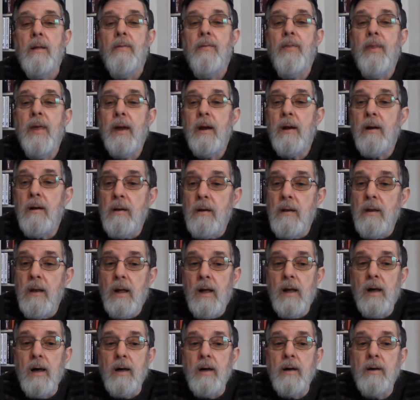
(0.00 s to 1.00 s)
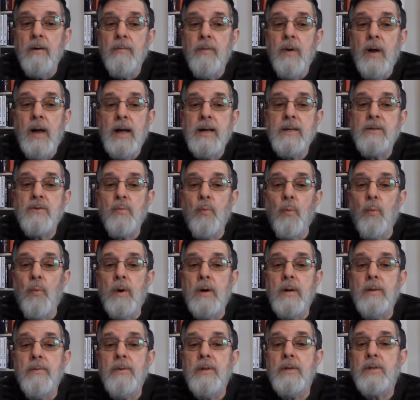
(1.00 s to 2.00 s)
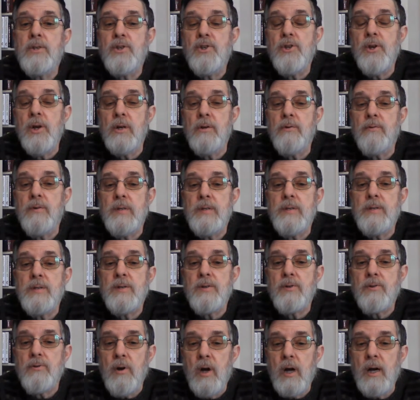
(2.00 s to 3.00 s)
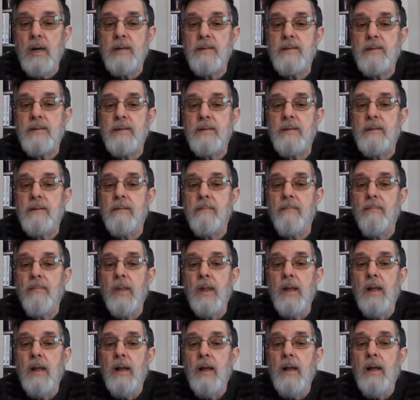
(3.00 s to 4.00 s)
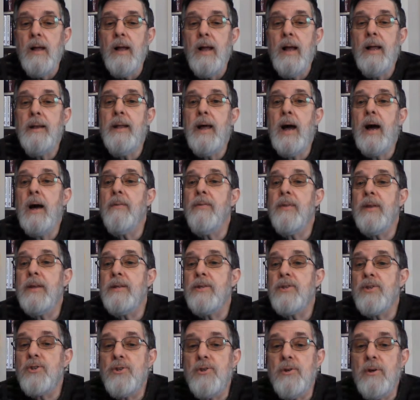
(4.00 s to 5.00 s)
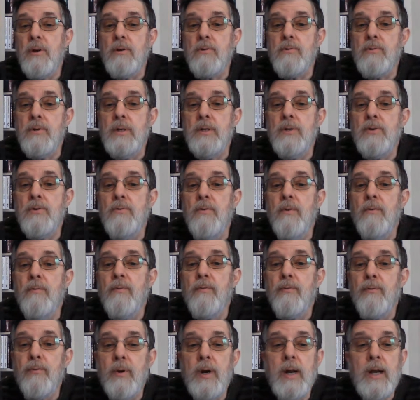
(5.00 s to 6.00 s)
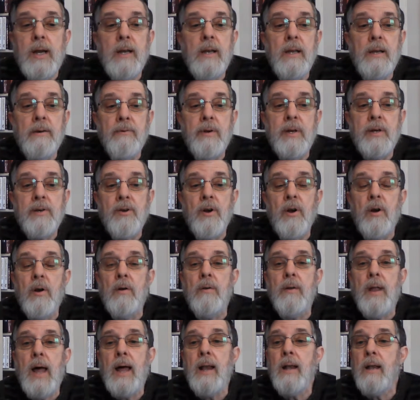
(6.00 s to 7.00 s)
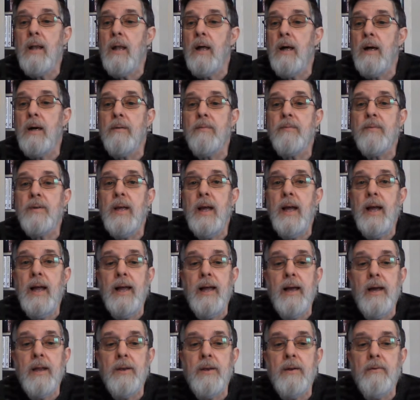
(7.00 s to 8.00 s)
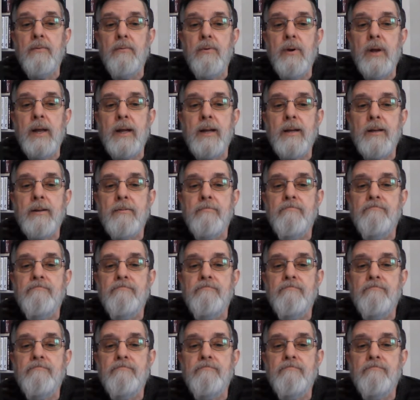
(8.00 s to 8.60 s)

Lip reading: Their love has won the children's trust, and now these children freely return that love to Ann and Rick.